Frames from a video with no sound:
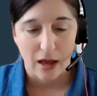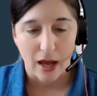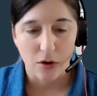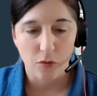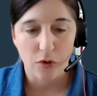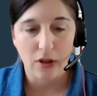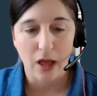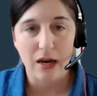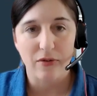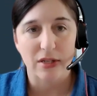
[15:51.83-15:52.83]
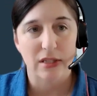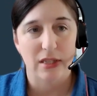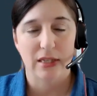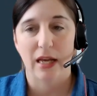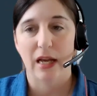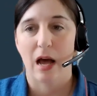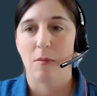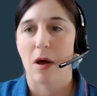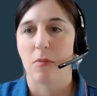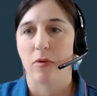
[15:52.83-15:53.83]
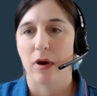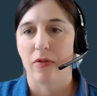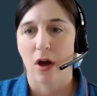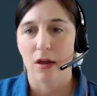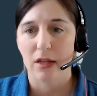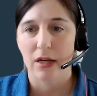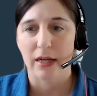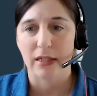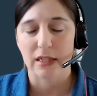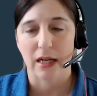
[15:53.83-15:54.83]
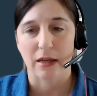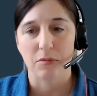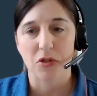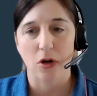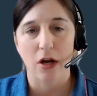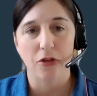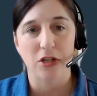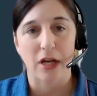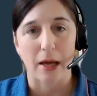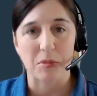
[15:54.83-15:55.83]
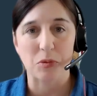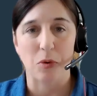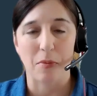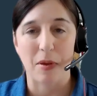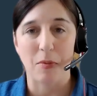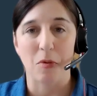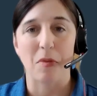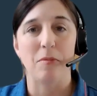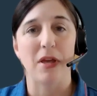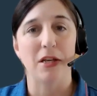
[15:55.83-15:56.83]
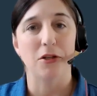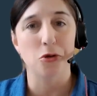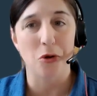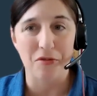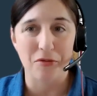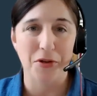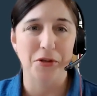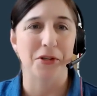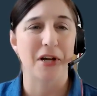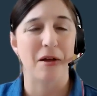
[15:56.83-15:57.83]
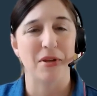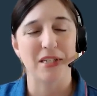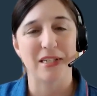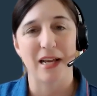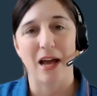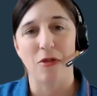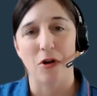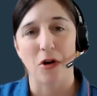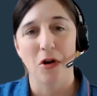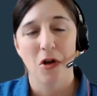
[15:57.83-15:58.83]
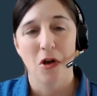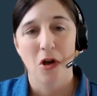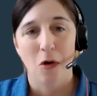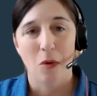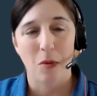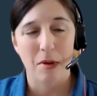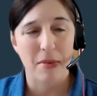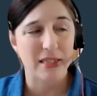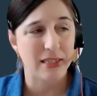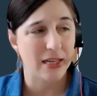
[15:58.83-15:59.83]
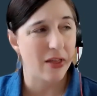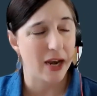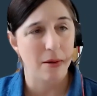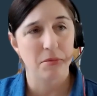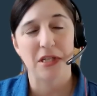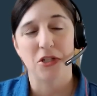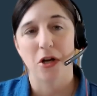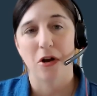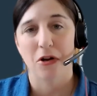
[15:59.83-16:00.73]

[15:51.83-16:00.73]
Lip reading: And for a lot of us, this can come up around the holiday times or other times where people may be joyful or coming together, where we may see that empty chair